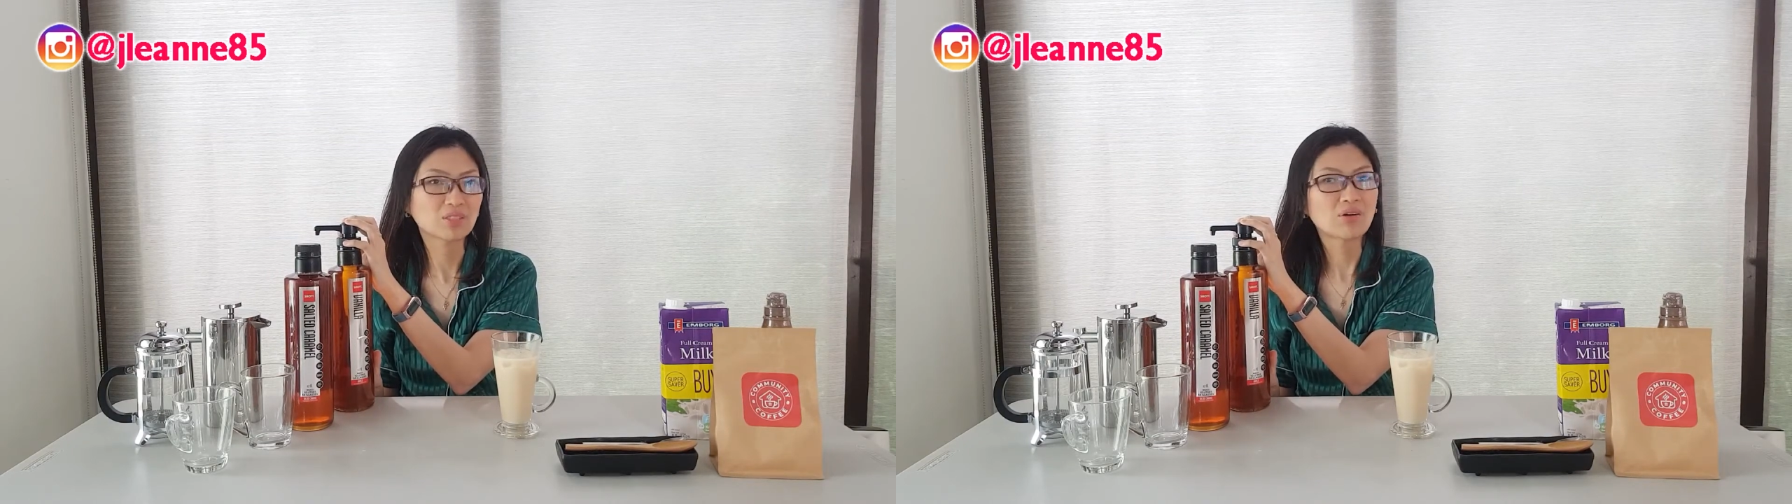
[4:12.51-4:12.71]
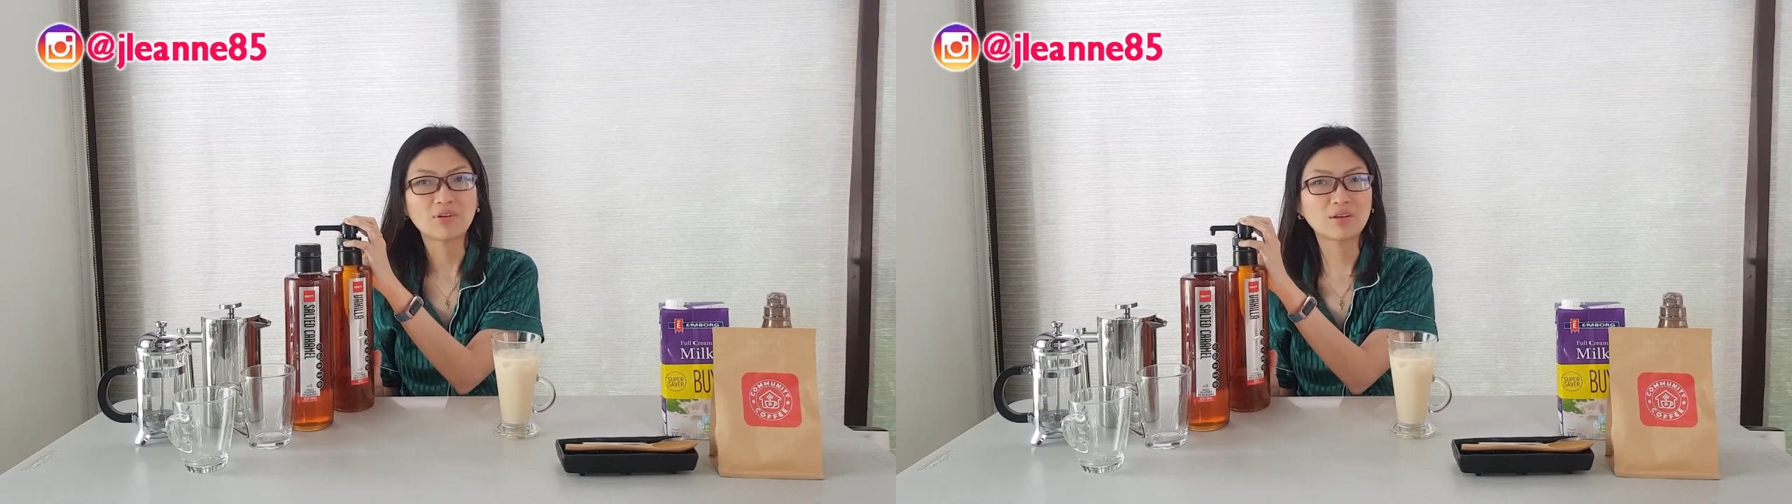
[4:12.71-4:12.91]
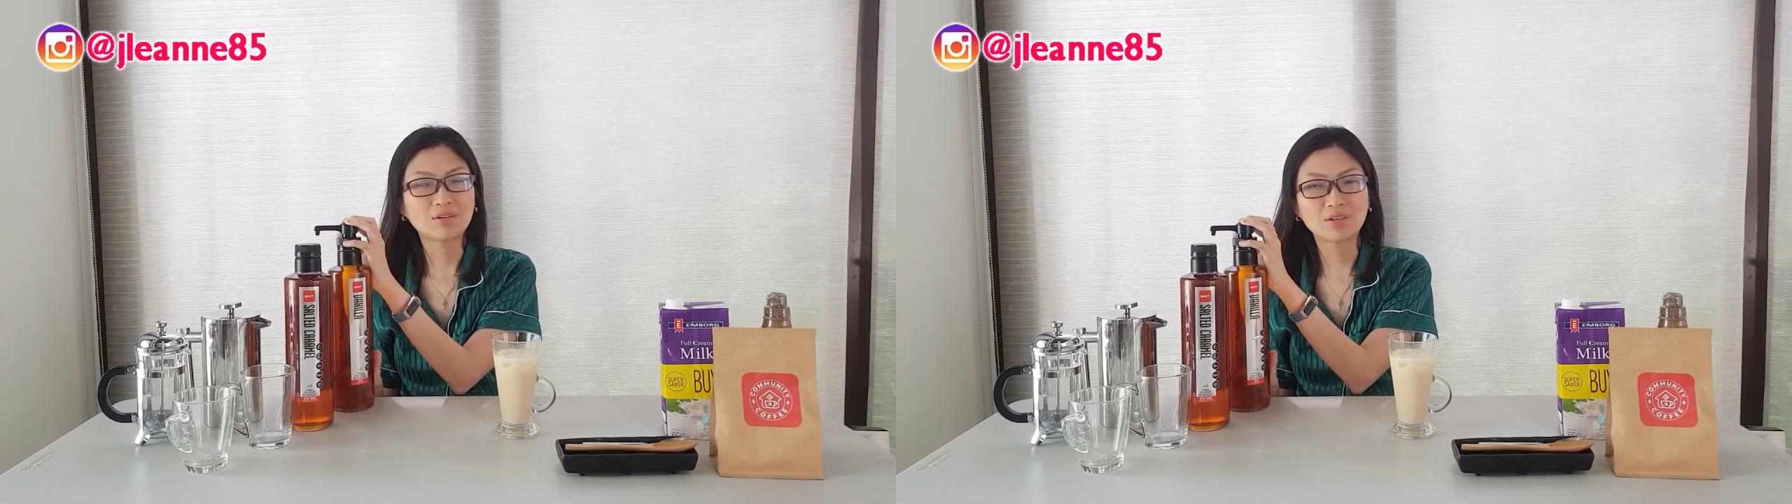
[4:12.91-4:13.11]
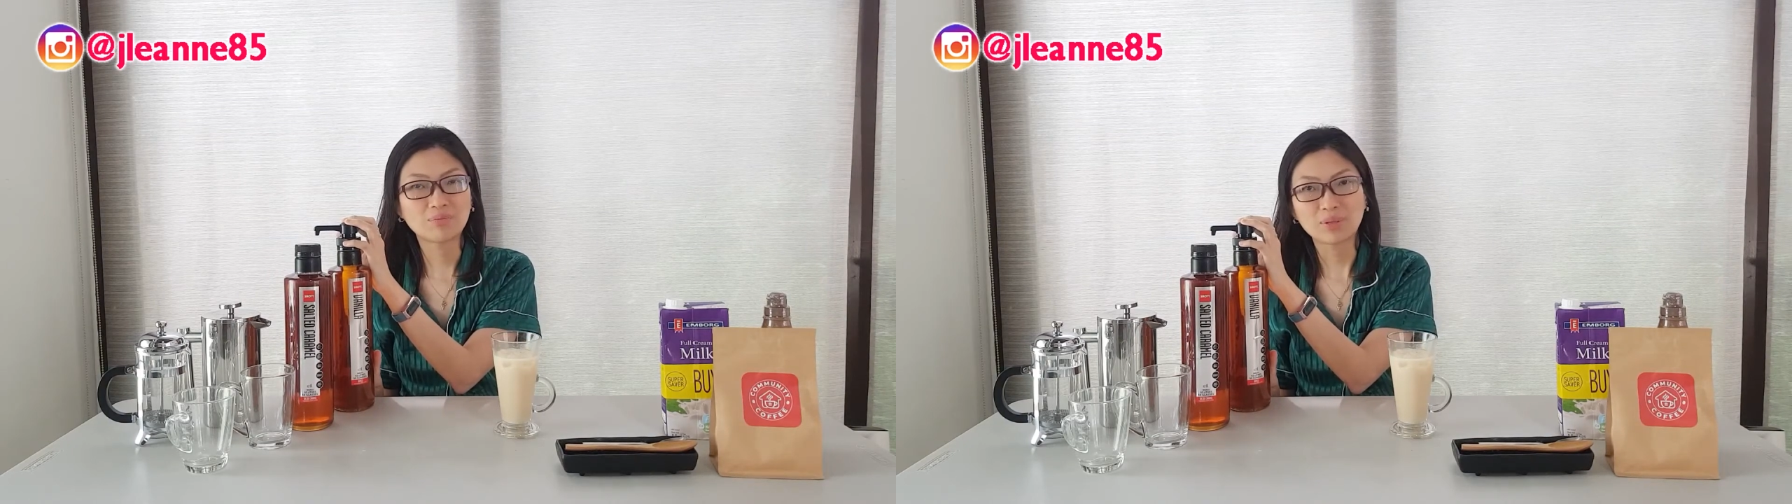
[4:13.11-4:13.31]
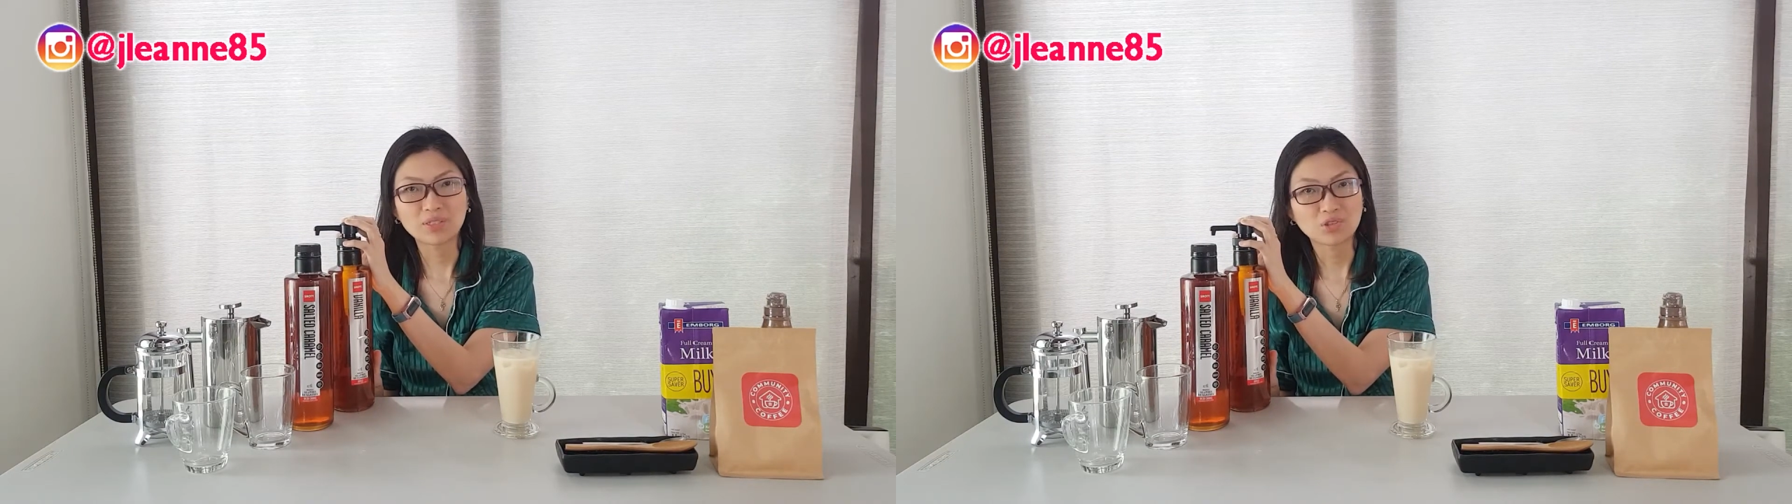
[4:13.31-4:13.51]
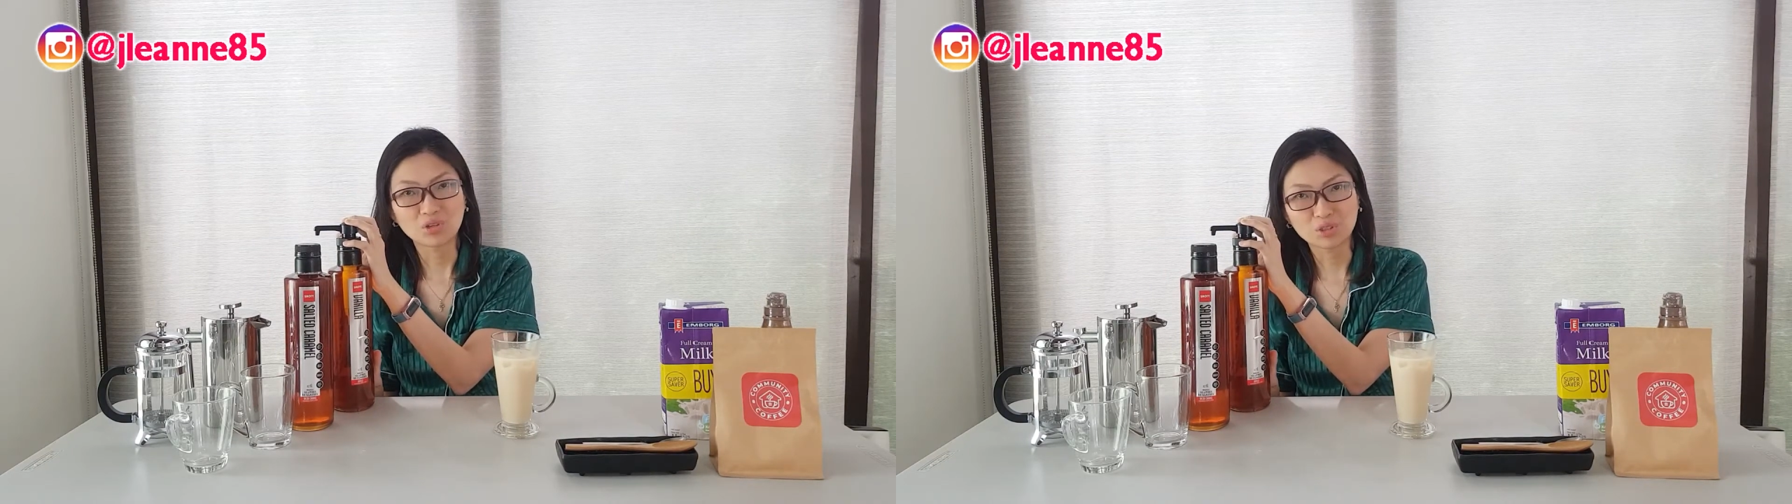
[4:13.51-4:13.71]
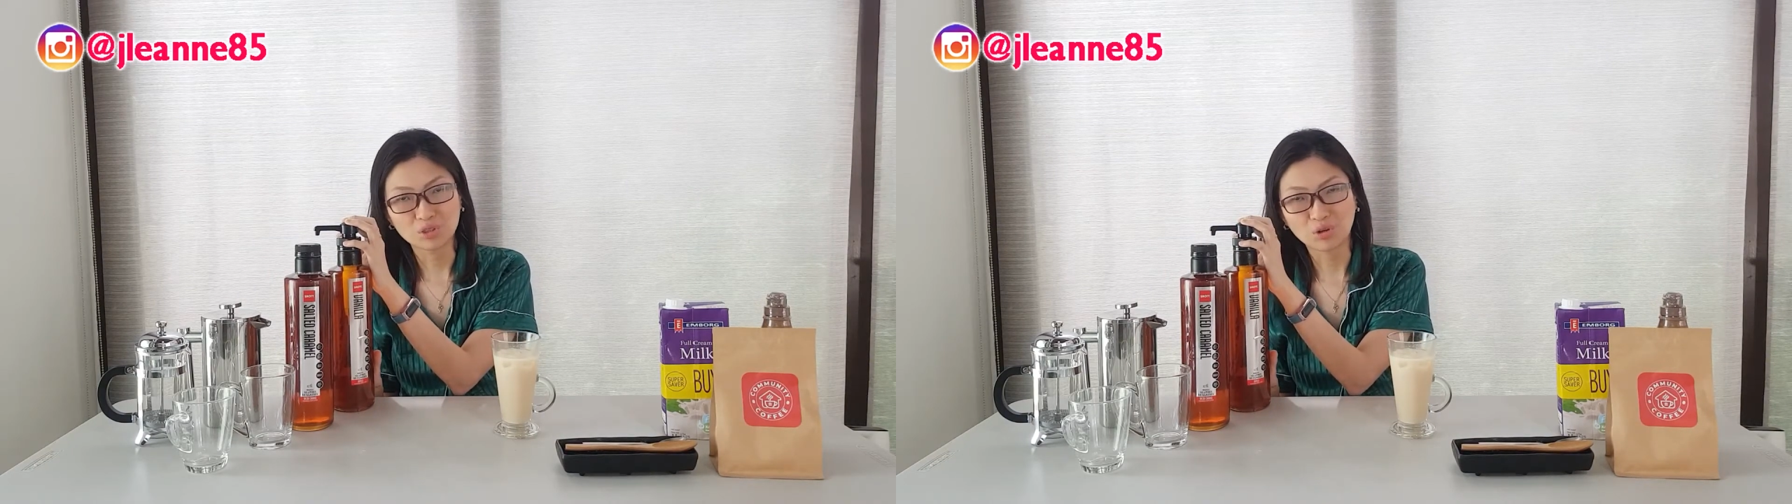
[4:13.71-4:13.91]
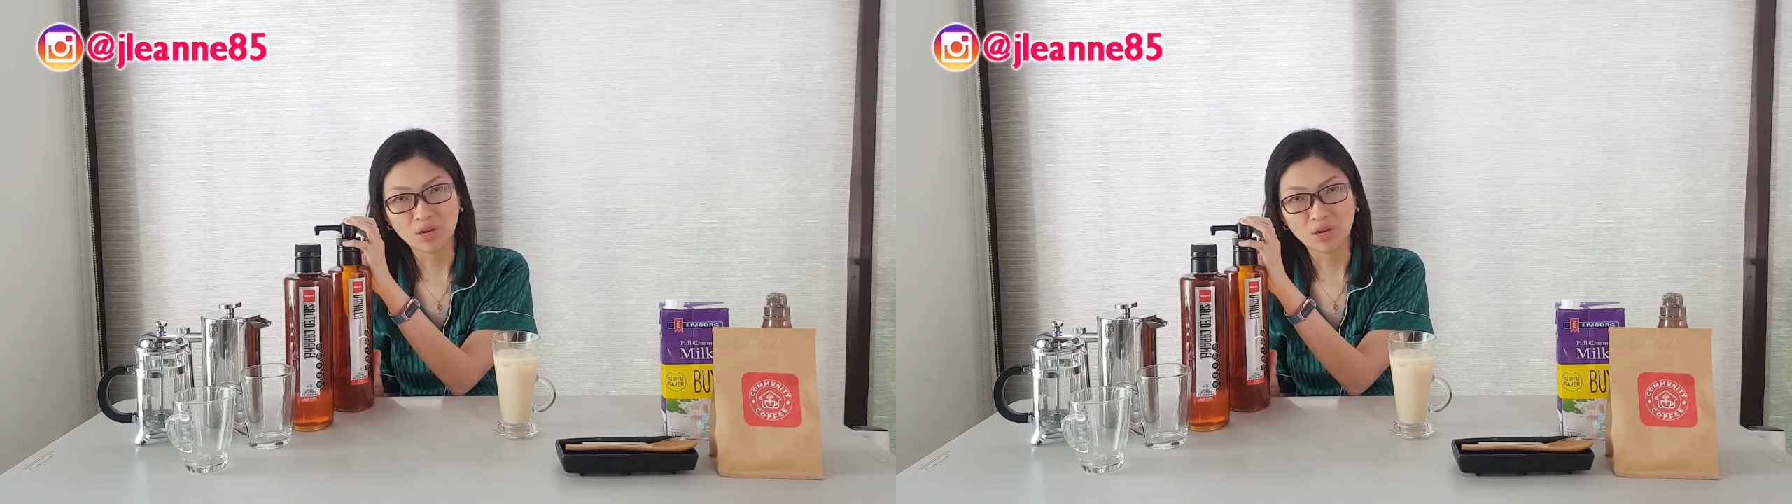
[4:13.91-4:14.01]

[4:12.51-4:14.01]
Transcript: 700 plus also,